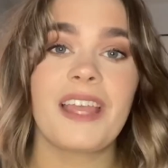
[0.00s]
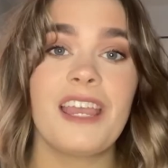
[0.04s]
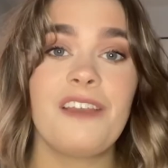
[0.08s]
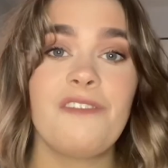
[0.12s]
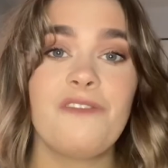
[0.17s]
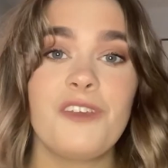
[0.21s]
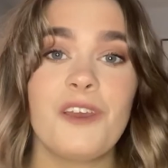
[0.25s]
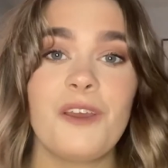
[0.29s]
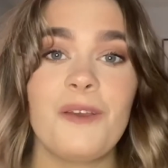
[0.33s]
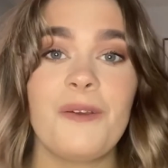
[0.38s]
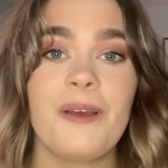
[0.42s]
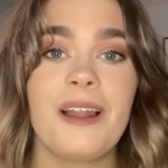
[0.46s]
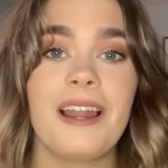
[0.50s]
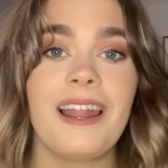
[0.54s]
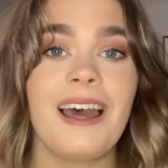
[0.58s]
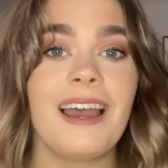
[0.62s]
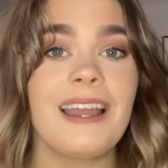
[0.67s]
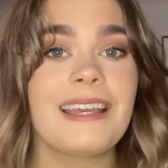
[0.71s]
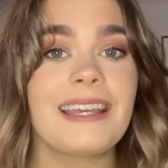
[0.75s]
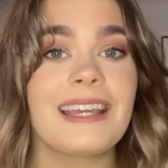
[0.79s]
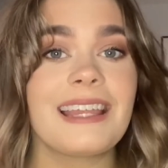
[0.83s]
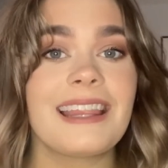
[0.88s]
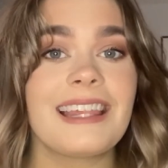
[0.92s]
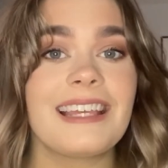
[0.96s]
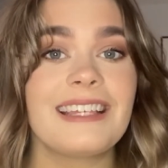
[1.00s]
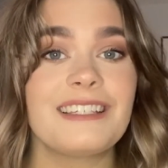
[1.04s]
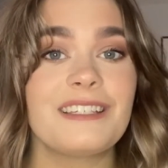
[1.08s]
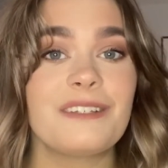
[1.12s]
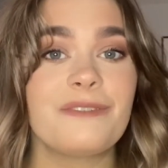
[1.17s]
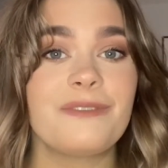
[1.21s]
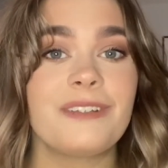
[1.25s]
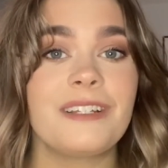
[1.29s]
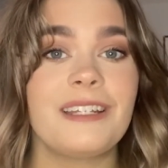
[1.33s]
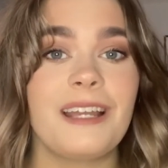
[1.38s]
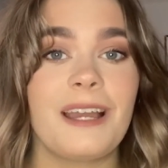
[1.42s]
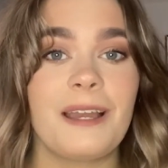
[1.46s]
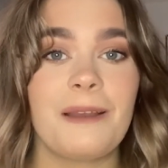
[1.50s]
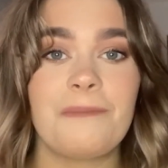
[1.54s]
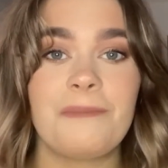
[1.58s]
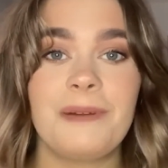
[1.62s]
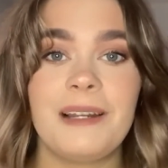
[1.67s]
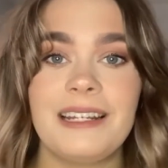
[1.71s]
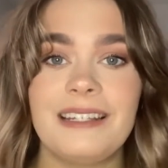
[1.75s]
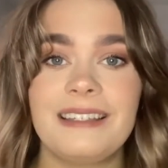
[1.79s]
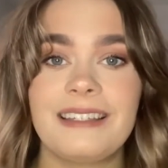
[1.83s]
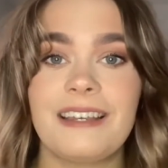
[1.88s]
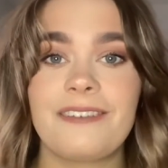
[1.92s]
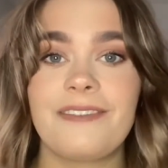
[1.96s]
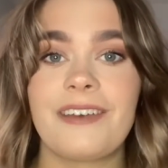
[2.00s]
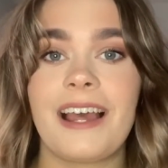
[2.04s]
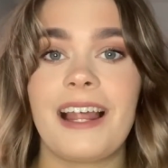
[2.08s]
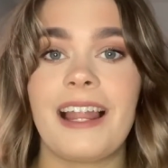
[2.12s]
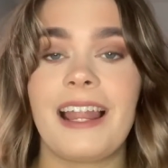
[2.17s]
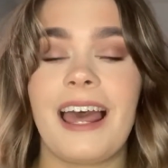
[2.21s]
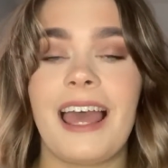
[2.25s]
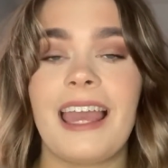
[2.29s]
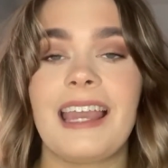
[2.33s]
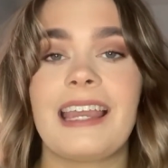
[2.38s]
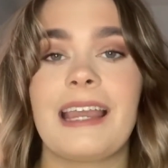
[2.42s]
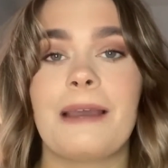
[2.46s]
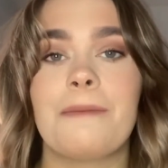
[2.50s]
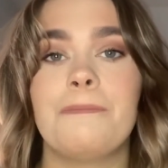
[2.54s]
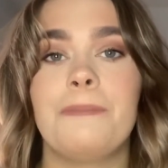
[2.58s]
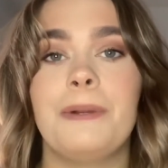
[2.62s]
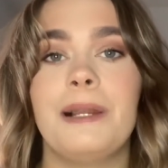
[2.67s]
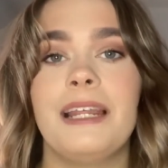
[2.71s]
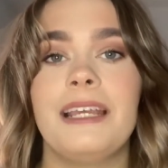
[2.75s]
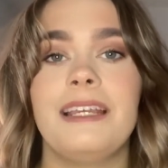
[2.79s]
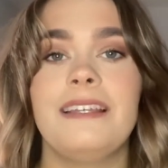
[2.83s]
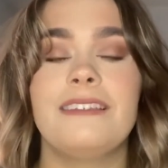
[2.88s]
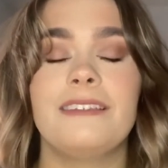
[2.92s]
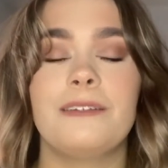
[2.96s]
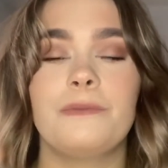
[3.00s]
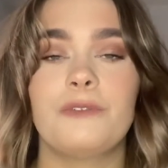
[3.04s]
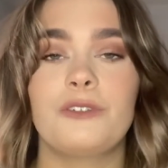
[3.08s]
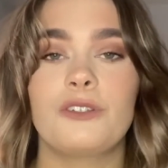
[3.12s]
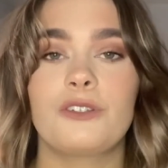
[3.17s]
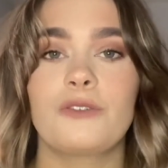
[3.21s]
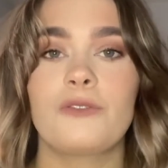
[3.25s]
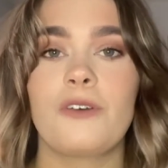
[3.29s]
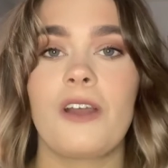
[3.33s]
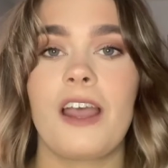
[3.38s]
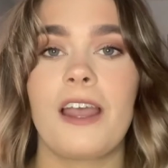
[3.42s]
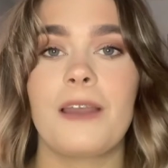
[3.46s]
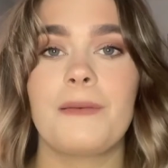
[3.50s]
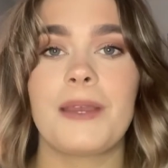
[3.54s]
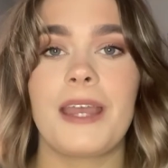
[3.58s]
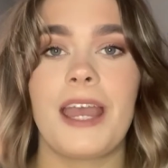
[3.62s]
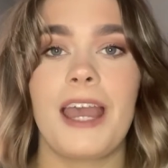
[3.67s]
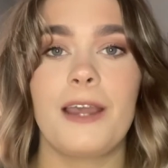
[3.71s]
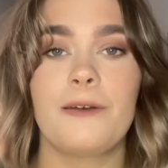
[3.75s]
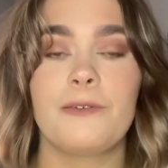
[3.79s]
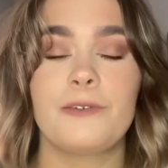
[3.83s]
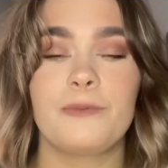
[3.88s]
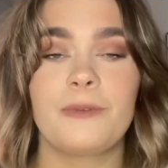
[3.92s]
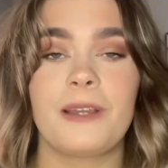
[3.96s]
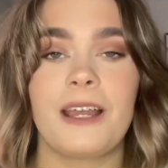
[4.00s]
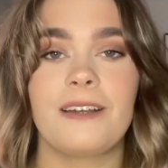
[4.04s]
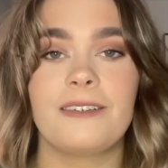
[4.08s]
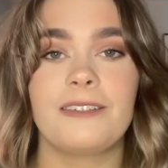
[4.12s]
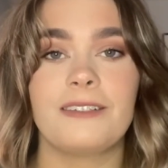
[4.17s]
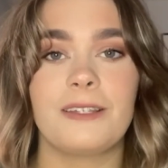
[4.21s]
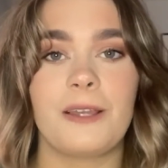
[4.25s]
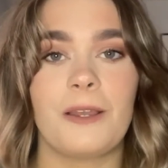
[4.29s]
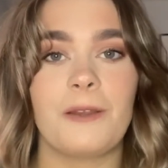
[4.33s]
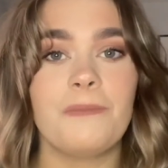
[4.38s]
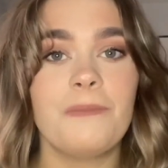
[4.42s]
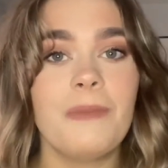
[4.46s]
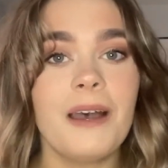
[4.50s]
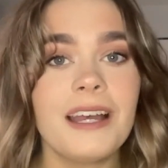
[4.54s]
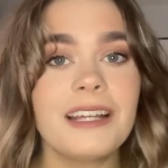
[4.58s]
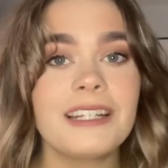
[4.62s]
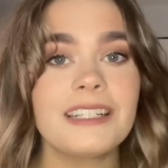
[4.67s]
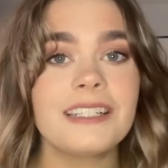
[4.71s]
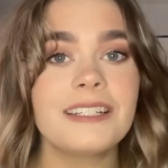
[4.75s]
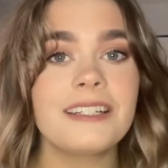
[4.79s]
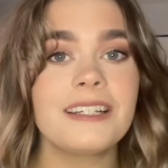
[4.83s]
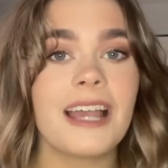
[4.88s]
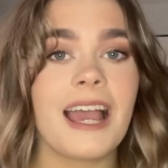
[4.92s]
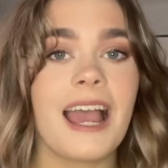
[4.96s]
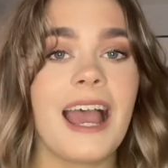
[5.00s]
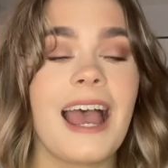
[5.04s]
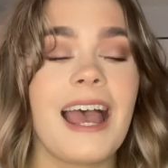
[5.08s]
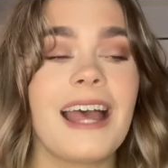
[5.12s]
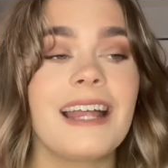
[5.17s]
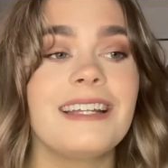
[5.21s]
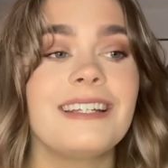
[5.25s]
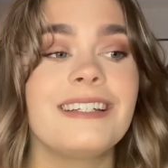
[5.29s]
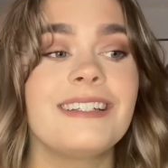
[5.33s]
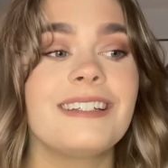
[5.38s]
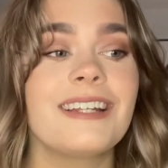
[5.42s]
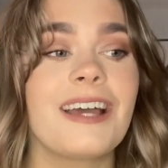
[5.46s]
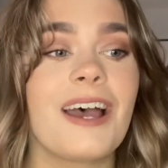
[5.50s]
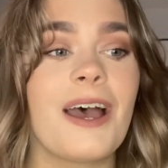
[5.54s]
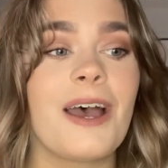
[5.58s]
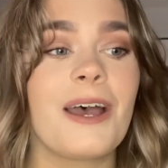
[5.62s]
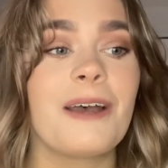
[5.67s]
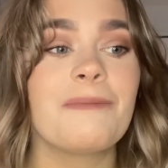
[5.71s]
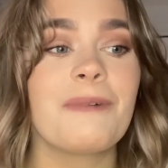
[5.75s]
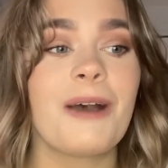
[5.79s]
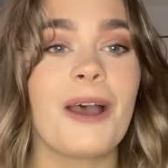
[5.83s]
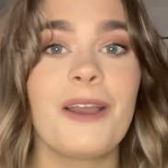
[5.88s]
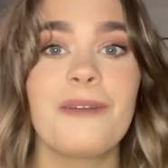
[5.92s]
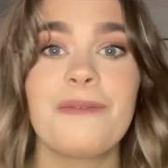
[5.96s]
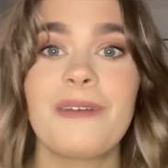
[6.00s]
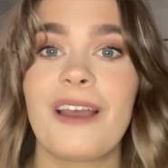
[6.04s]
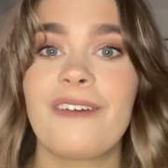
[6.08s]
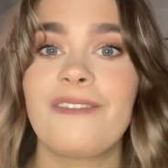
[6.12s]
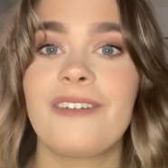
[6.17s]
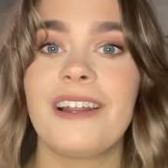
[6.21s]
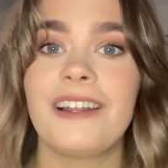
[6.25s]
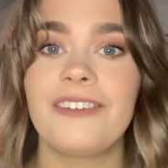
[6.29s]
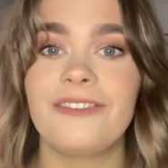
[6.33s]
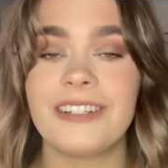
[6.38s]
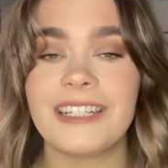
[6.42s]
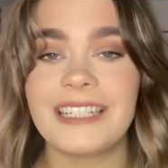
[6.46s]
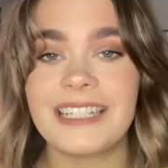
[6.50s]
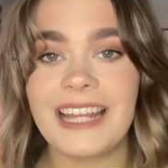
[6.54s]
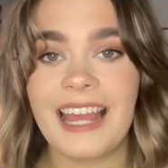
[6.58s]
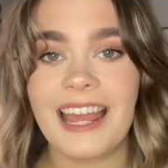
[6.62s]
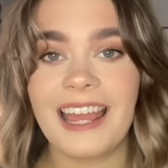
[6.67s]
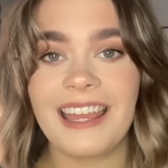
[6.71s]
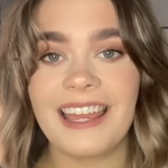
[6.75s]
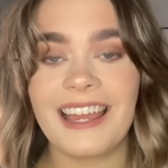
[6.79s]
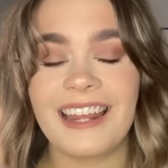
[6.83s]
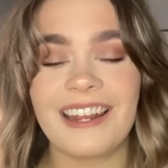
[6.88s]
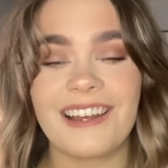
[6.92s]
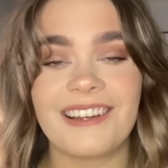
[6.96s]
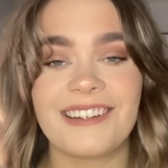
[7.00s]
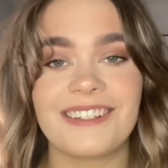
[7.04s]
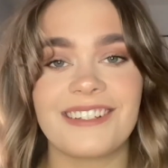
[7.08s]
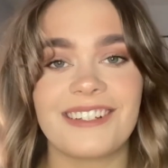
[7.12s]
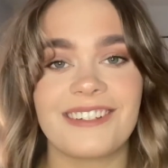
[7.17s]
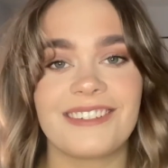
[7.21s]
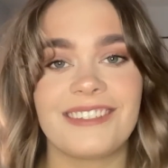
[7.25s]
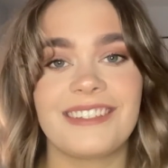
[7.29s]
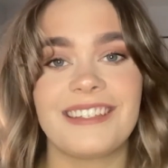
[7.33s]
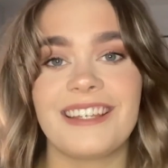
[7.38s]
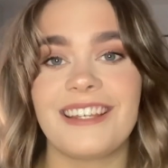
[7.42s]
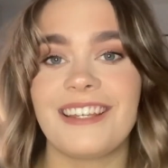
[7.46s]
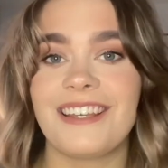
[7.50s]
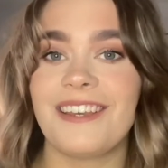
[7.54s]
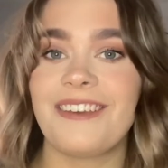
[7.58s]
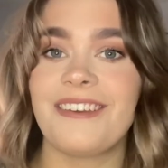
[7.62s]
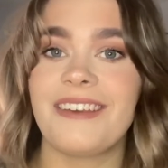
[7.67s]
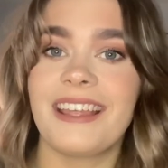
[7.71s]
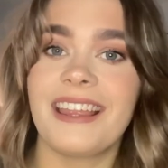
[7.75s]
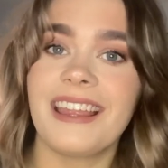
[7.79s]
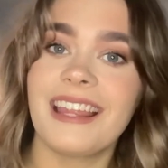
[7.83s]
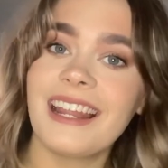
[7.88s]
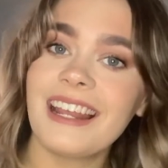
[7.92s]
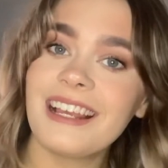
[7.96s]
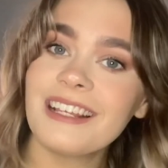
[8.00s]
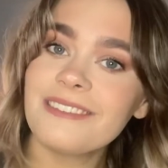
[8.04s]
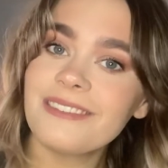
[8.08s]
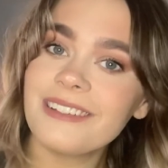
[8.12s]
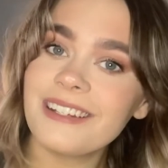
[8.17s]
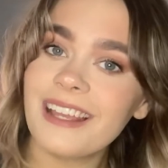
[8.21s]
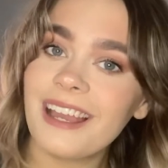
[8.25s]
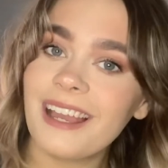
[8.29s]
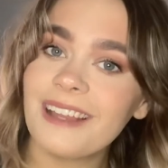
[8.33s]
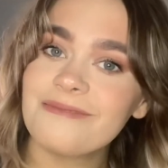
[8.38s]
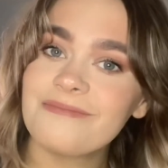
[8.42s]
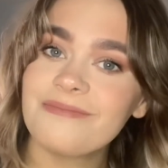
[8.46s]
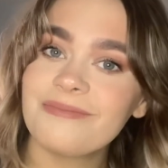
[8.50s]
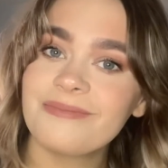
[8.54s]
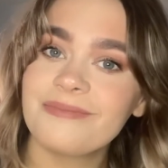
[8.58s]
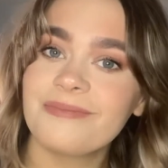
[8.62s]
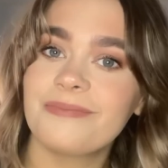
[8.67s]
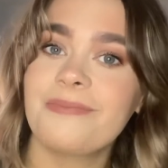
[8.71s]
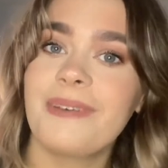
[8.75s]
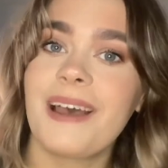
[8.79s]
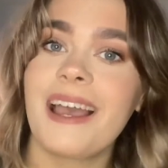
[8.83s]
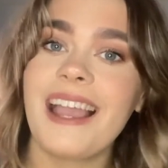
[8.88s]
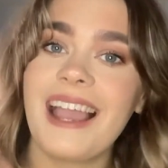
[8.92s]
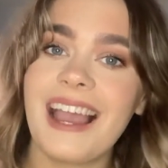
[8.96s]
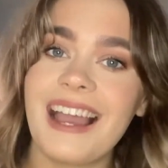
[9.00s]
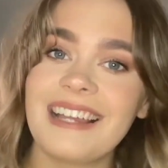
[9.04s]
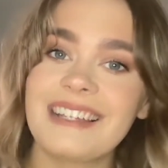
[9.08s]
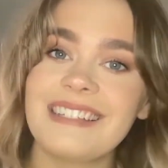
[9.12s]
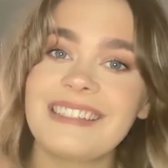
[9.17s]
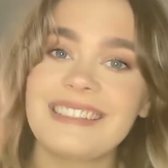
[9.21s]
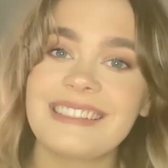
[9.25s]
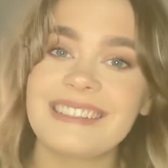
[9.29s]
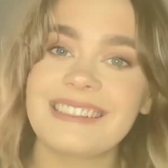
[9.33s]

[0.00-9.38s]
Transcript: If you like this video, please give it a like and please subscribe. It helps me out so much, and I hope you have a lovely day, and I shall see you in the next video. Bye guys.